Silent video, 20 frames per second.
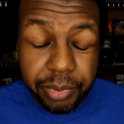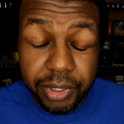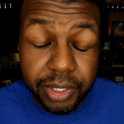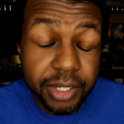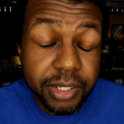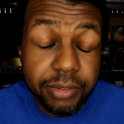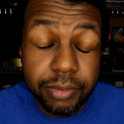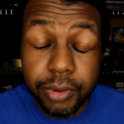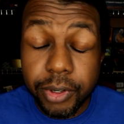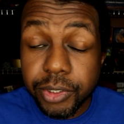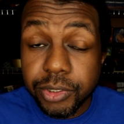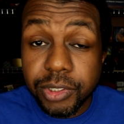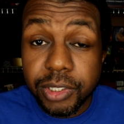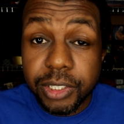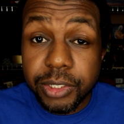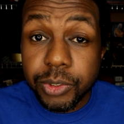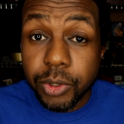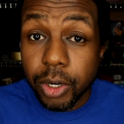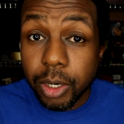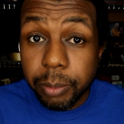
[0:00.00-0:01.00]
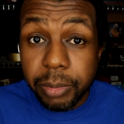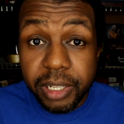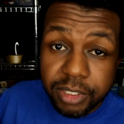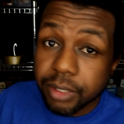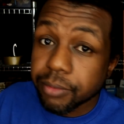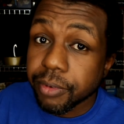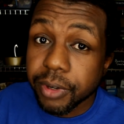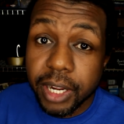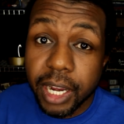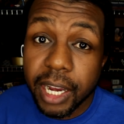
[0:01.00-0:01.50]
in this version it's going to be
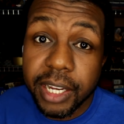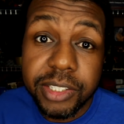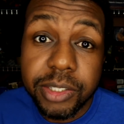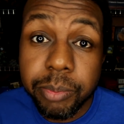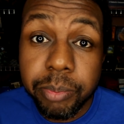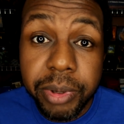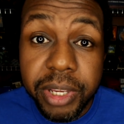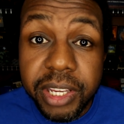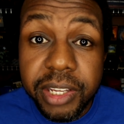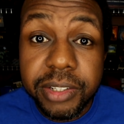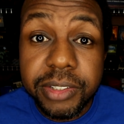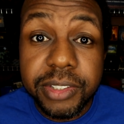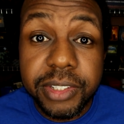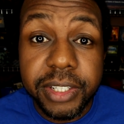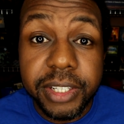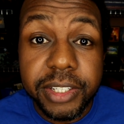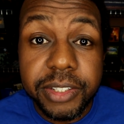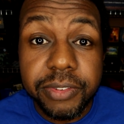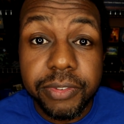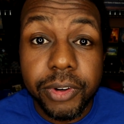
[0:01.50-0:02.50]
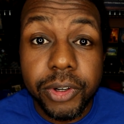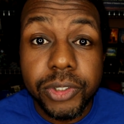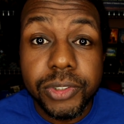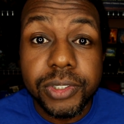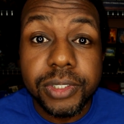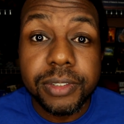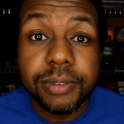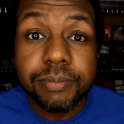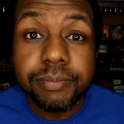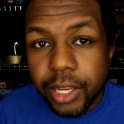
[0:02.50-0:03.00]
different kinds of beans in this
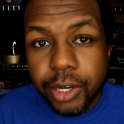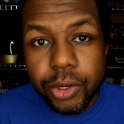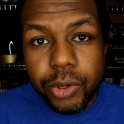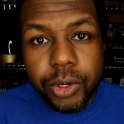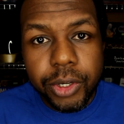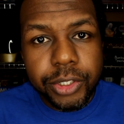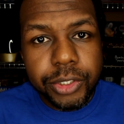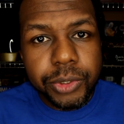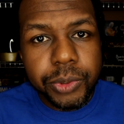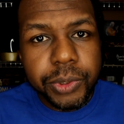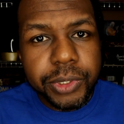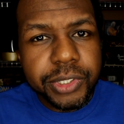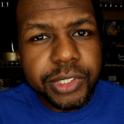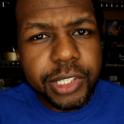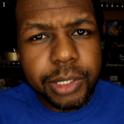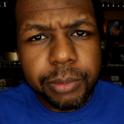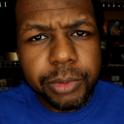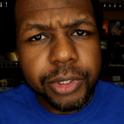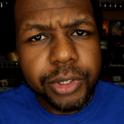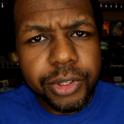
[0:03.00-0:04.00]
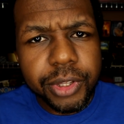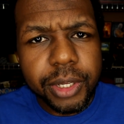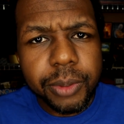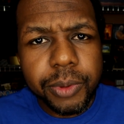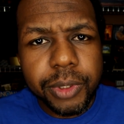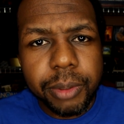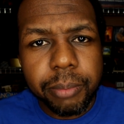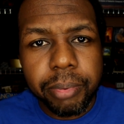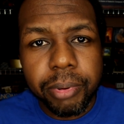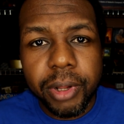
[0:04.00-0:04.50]
version. And you're going to do a similar thing
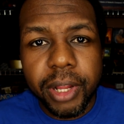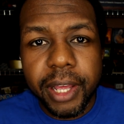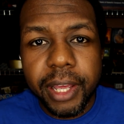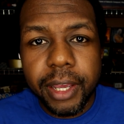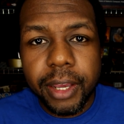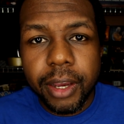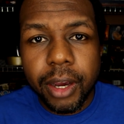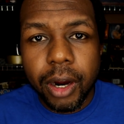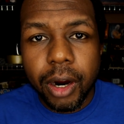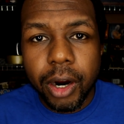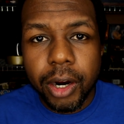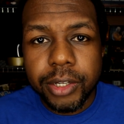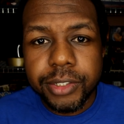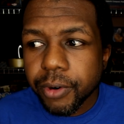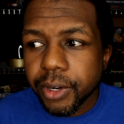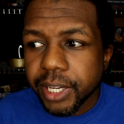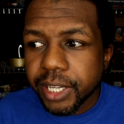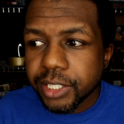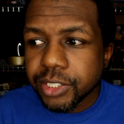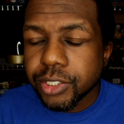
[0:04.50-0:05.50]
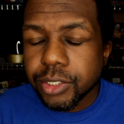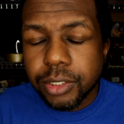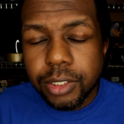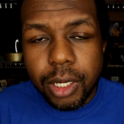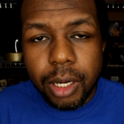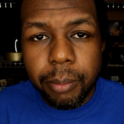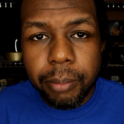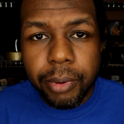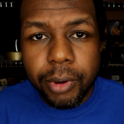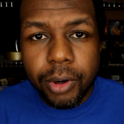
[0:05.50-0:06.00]
with the playing card. For each
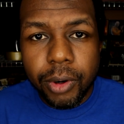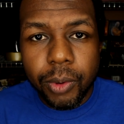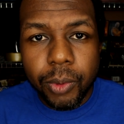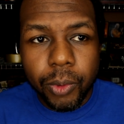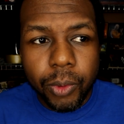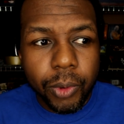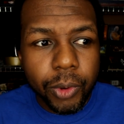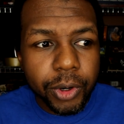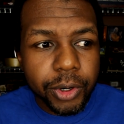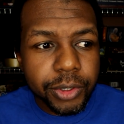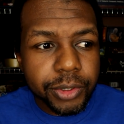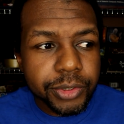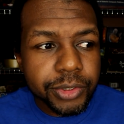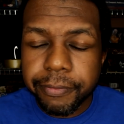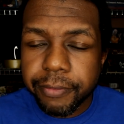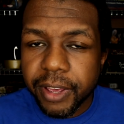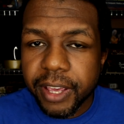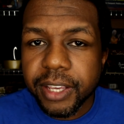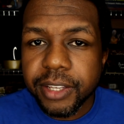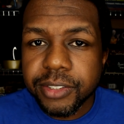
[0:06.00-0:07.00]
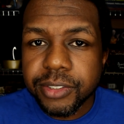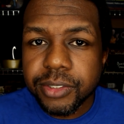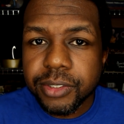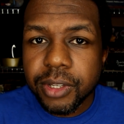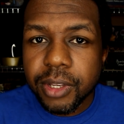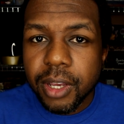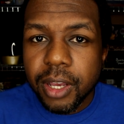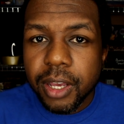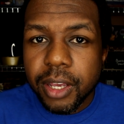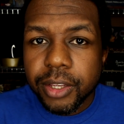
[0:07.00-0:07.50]
number or face,
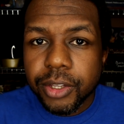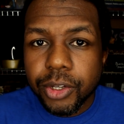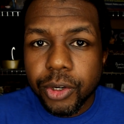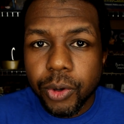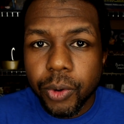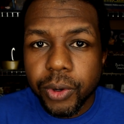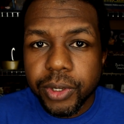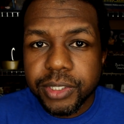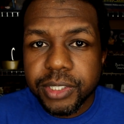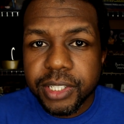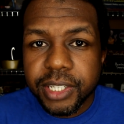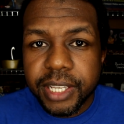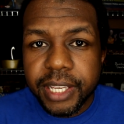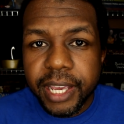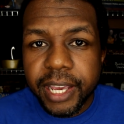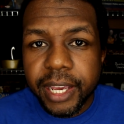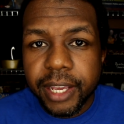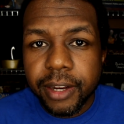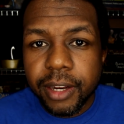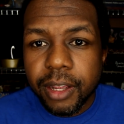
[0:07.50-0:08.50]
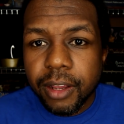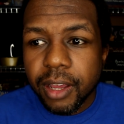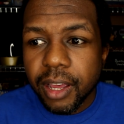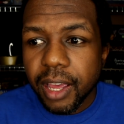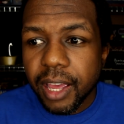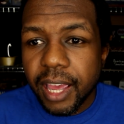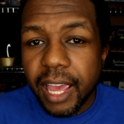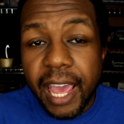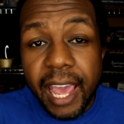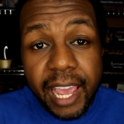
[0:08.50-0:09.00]
you're going to get
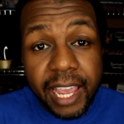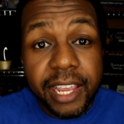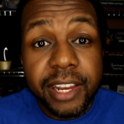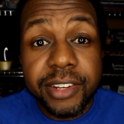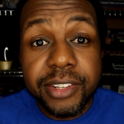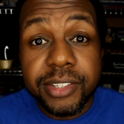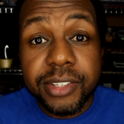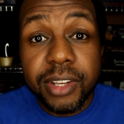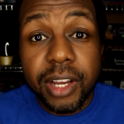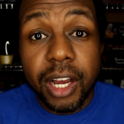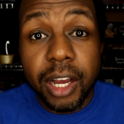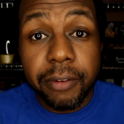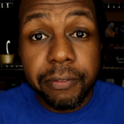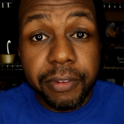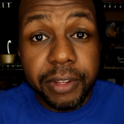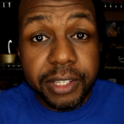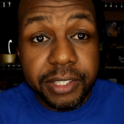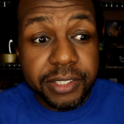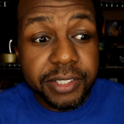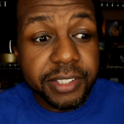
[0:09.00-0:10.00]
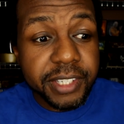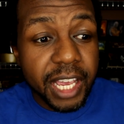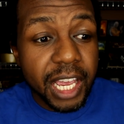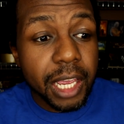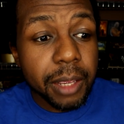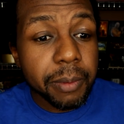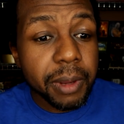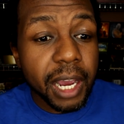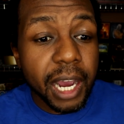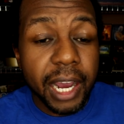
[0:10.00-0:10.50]
8 of the
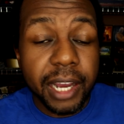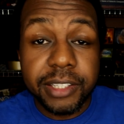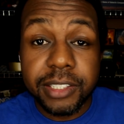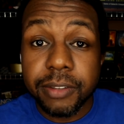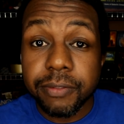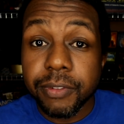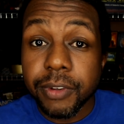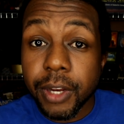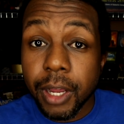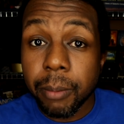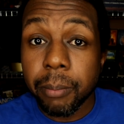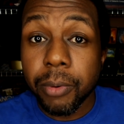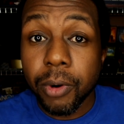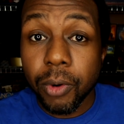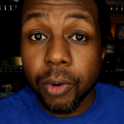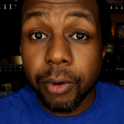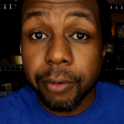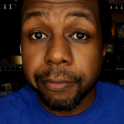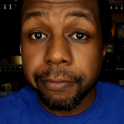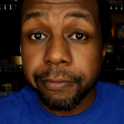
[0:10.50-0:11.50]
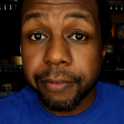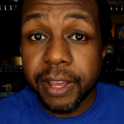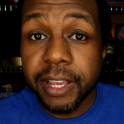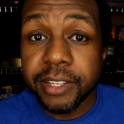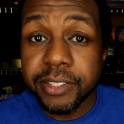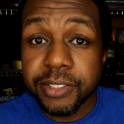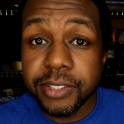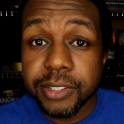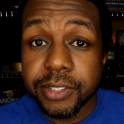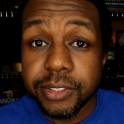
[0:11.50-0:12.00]
same kinds of number or
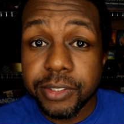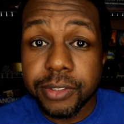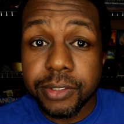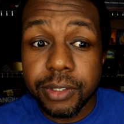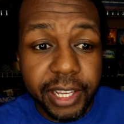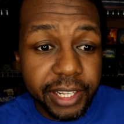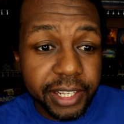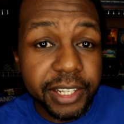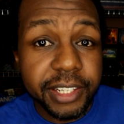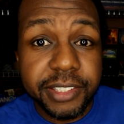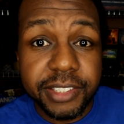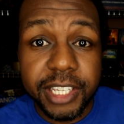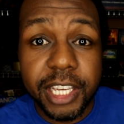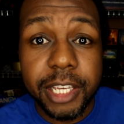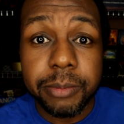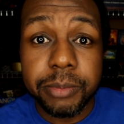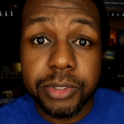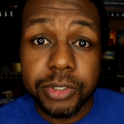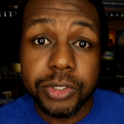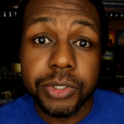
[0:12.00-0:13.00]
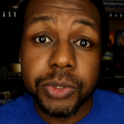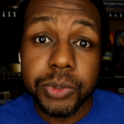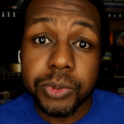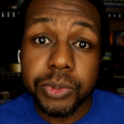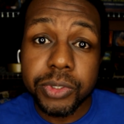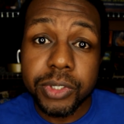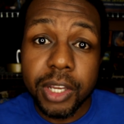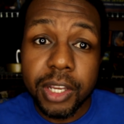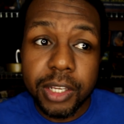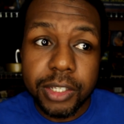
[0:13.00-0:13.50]
faces in the same
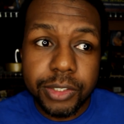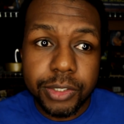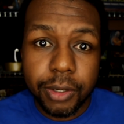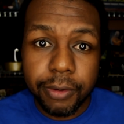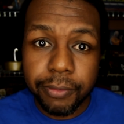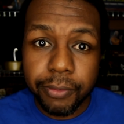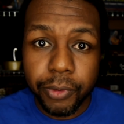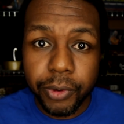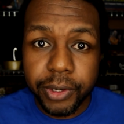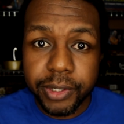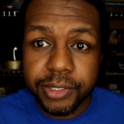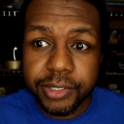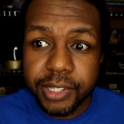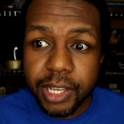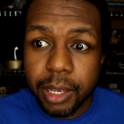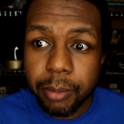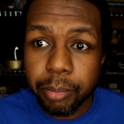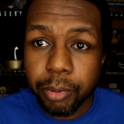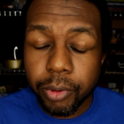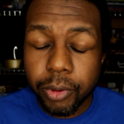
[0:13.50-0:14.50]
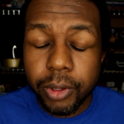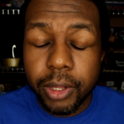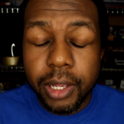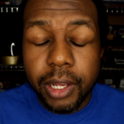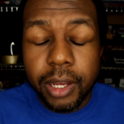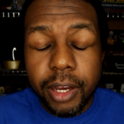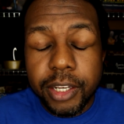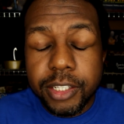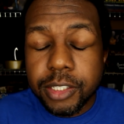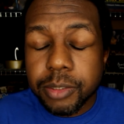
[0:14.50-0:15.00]
suits. So for example,
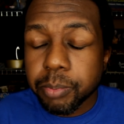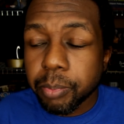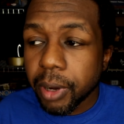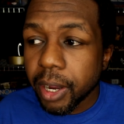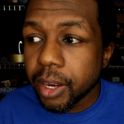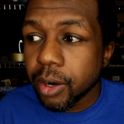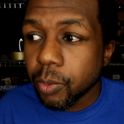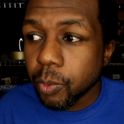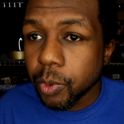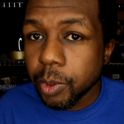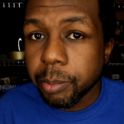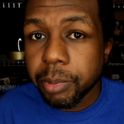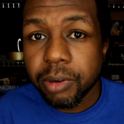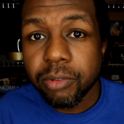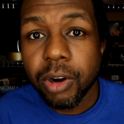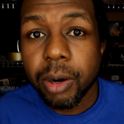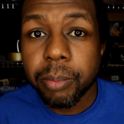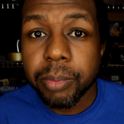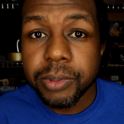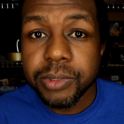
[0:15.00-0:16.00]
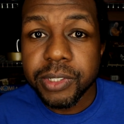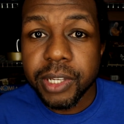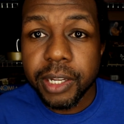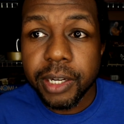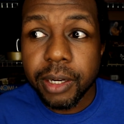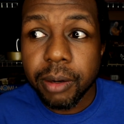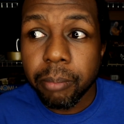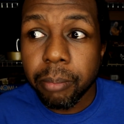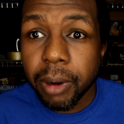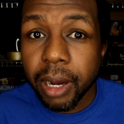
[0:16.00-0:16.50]
a spider would be
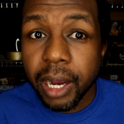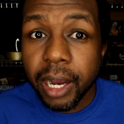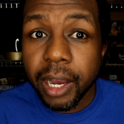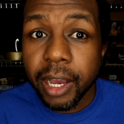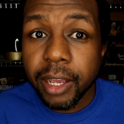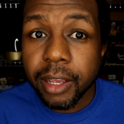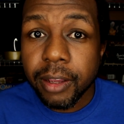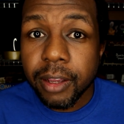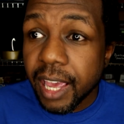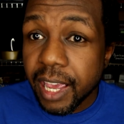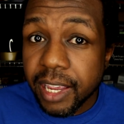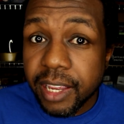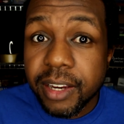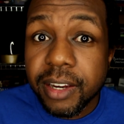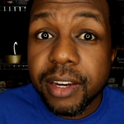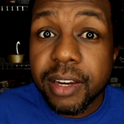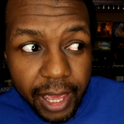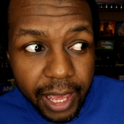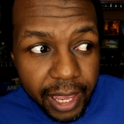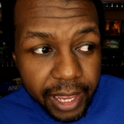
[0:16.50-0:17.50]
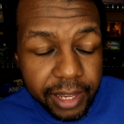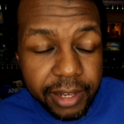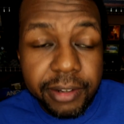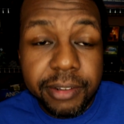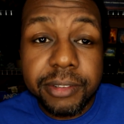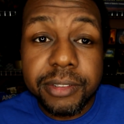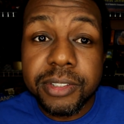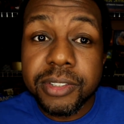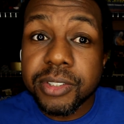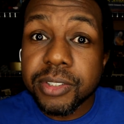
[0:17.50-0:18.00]
represented by 8
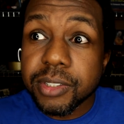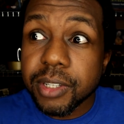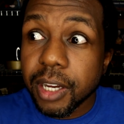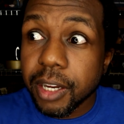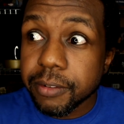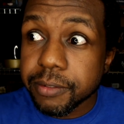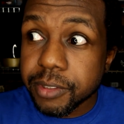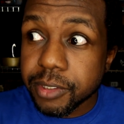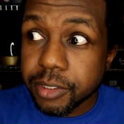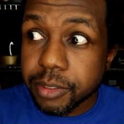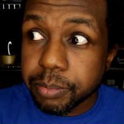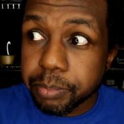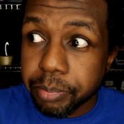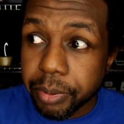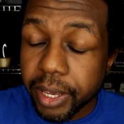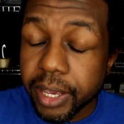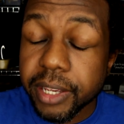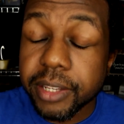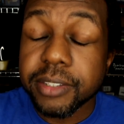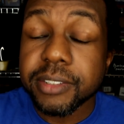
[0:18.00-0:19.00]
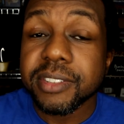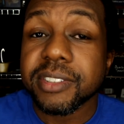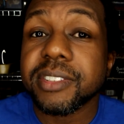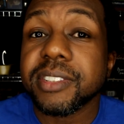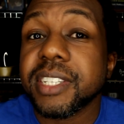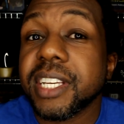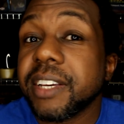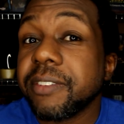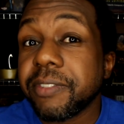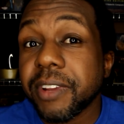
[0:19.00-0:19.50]
eights of spades,
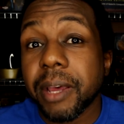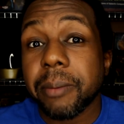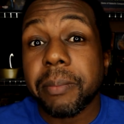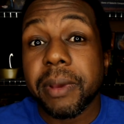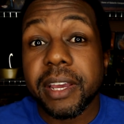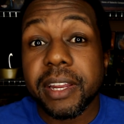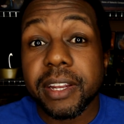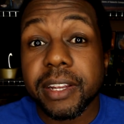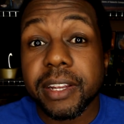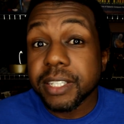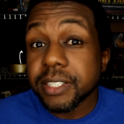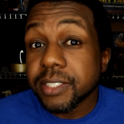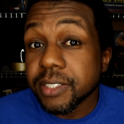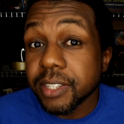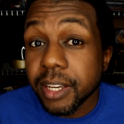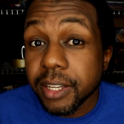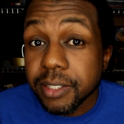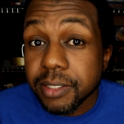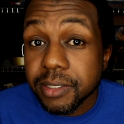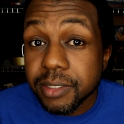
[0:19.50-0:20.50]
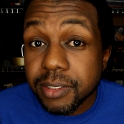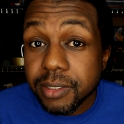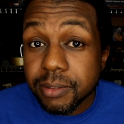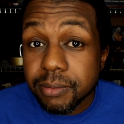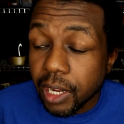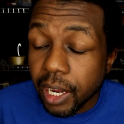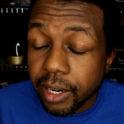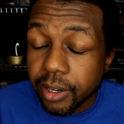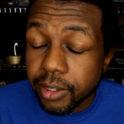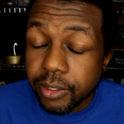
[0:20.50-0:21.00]
if that made sense.
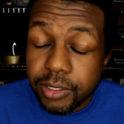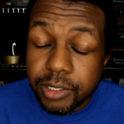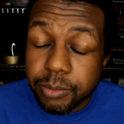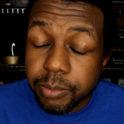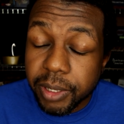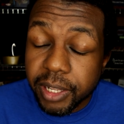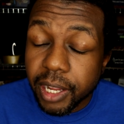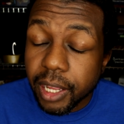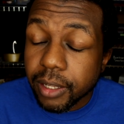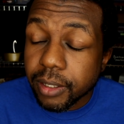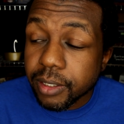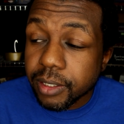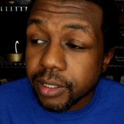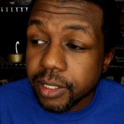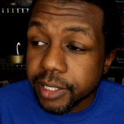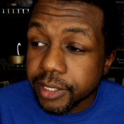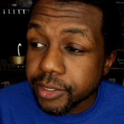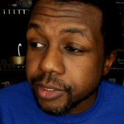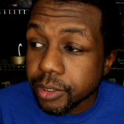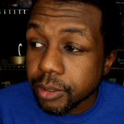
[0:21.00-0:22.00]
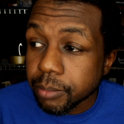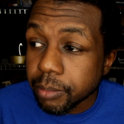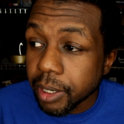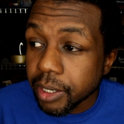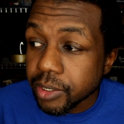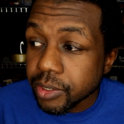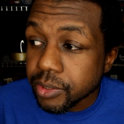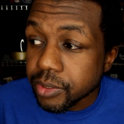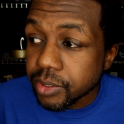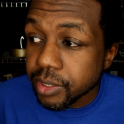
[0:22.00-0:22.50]
I could have just made that easier by
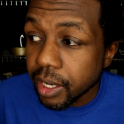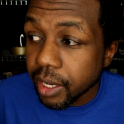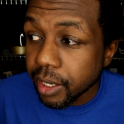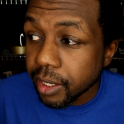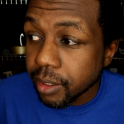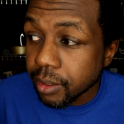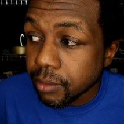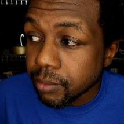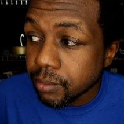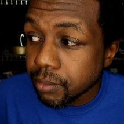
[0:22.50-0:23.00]
just saying,